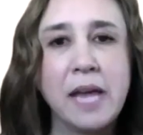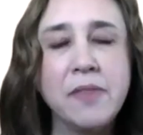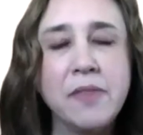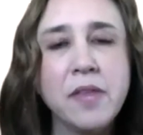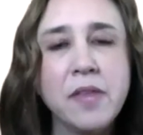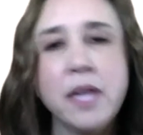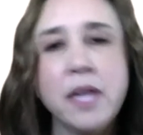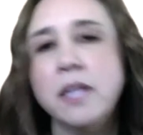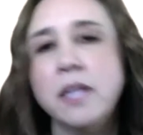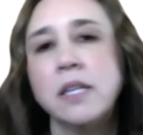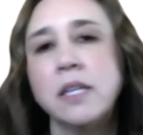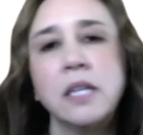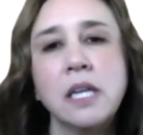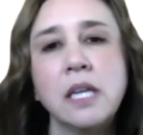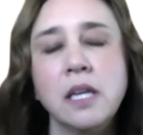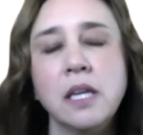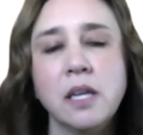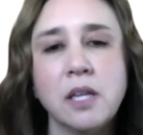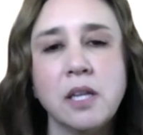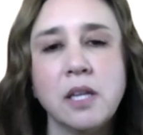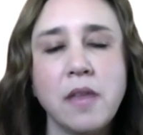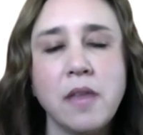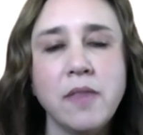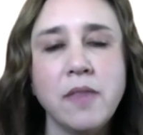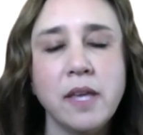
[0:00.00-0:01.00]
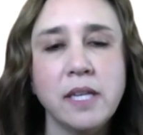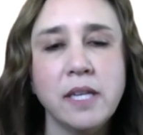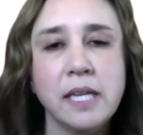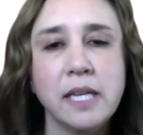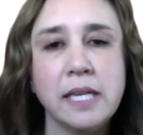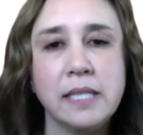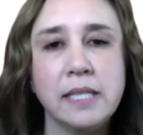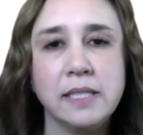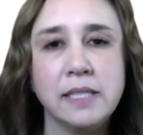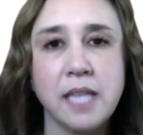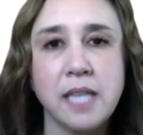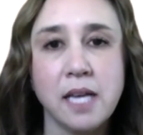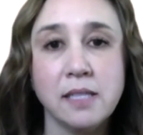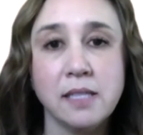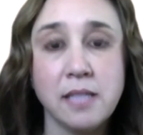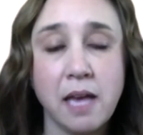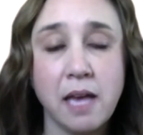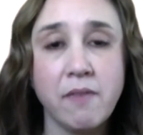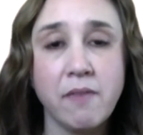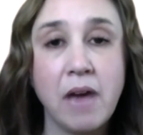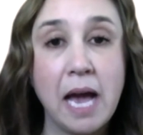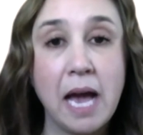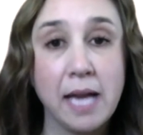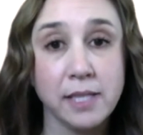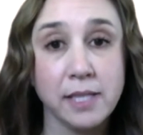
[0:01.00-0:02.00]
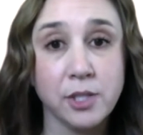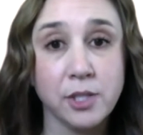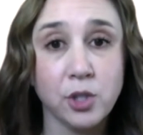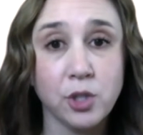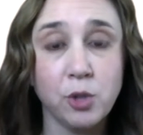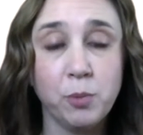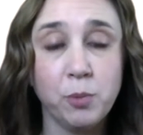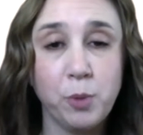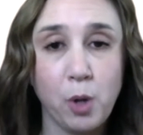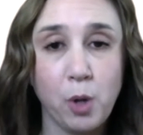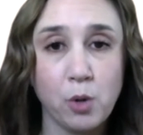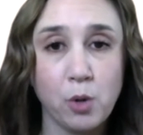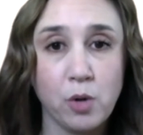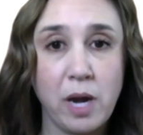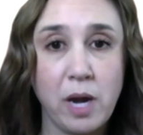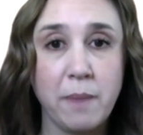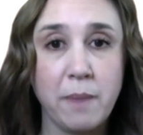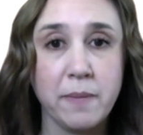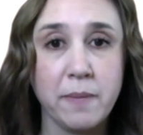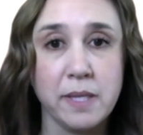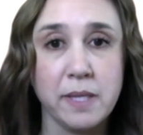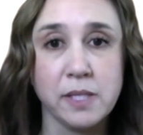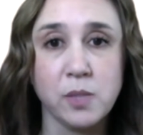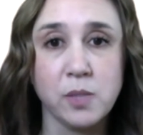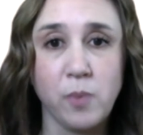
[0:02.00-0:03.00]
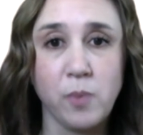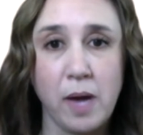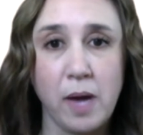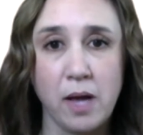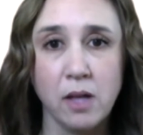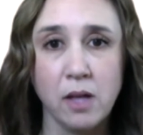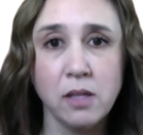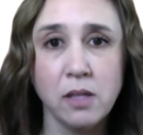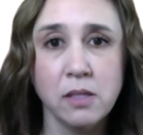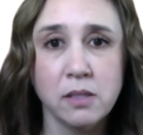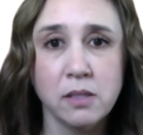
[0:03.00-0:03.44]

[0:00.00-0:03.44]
then it does have a high school program as well?